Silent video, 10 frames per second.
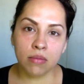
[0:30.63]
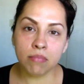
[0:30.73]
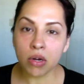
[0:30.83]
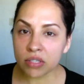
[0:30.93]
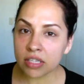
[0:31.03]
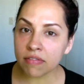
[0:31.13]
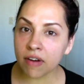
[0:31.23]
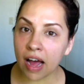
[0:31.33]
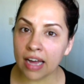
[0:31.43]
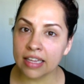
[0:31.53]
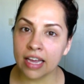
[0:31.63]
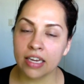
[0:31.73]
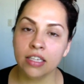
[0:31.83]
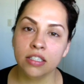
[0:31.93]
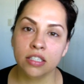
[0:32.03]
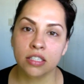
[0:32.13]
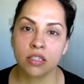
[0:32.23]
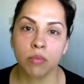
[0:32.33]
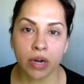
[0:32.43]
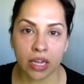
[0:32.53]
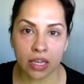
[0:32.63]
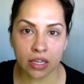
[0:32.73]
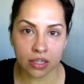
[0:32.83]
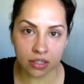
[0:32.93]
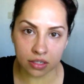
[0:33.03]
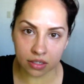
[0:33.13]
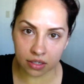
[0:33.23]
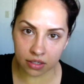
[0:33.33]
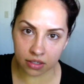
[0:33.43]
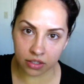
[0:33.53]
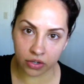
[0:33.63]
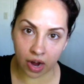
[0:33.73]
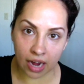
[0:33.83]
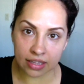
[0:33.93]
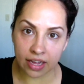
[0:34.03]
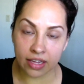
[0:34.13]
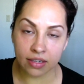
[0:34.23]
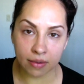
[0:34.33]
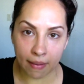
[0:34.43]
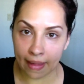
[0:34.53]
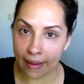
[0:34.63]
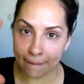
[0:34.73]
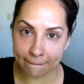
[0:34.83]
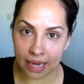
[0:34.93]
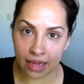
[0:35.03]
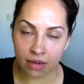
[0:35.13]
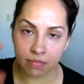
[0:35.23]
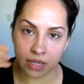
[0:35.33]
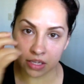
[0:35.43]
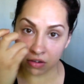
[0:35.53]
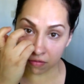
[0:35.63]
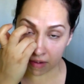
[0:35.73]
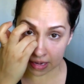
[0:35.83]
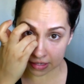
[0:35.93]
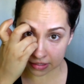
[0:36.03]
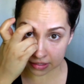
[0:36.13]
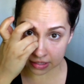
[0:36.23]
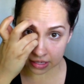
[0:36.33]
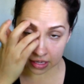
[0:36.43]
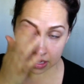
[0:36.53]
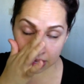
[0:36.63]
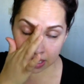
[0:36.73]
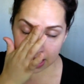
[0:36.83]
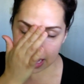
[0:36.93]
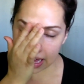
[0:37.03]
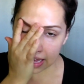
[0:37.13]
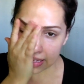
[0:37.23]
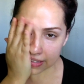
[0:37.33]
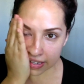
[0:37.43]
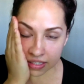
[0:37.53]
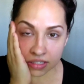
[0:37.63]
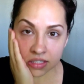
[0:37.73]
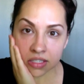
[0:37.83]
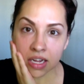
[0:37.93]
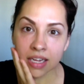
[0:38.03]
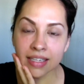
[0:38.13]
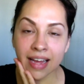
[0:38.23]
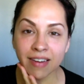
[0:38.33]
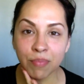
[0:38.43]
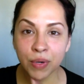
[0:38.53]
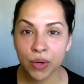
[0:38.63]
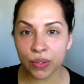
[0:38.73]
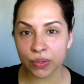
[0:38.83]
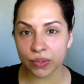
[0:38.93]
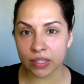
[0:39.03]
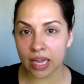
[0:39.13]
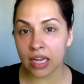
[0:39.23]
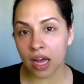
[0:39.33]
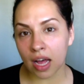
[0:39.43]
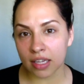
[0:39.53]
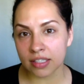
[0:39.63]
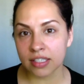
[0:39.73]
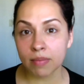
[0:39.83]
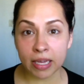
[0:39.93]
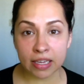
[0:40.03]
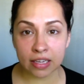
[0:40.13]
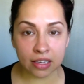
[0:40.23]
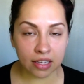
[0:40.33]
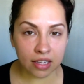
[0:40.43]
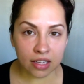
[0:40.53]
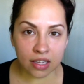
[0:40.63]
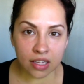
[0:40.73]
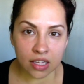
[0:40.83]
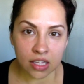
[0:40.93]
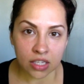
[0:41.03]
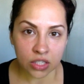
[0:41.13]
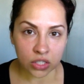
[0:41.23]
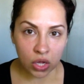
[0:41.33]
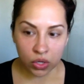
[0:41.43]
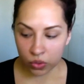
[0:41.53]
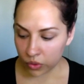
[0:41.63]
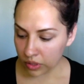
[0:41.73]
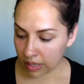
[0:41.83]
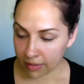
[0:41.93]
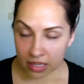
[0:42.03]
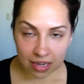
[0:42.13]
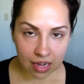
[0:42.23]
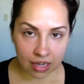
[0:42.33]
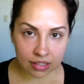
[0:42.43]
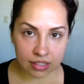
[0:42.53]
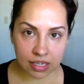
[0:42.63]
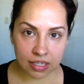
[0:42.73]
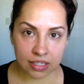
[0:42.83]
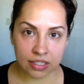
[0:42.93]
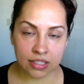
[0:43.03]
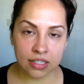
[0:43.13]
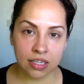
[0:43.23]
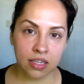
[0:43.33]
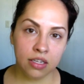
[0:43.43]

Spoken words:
mostly for highlighting, just to bring your highlight like bam in your face. And there's a lot of pros and cons to baking. So some of the cons is